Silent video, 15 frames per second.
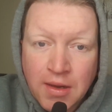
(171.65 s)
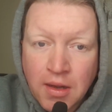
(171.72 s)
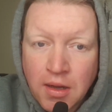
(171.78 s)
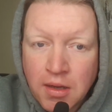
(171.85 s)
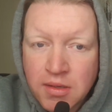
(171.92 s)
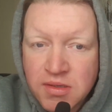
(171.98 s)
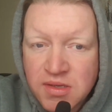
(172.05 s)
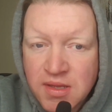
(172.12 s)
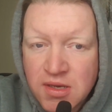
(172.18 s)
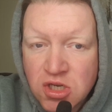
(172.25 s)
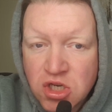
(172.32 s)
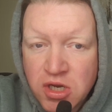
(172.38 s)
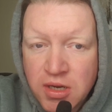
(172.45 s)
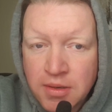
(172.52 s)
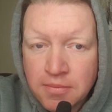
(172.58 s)
cards
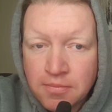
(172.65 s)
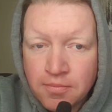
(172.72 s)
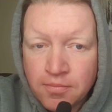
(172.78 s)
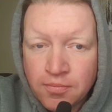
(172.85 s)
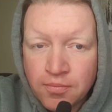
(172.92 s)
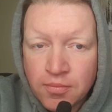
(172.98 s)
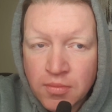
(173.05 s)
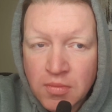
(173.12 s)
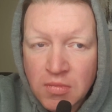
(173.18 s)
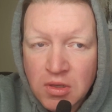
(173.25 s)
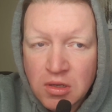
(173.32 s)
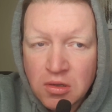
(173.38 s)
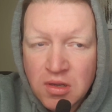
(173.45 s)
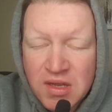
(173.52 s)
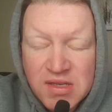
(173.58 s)
this year,
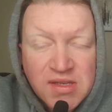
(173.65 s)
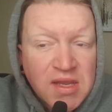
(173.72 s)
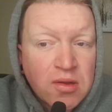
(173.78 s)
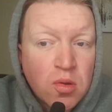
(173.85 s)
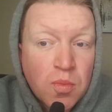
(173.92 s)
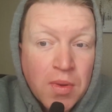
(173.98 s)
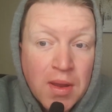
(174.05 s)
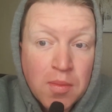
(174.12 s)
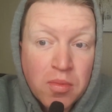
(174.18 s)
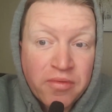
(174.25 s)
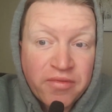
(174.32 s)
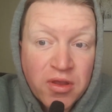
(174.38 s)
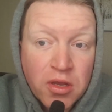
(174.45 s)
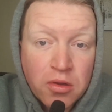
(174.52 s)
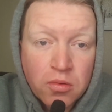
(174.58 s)
unless they were
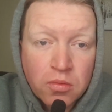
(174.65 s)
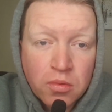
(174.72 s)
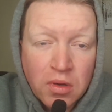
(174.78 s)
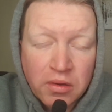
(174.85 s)
pay-per-view.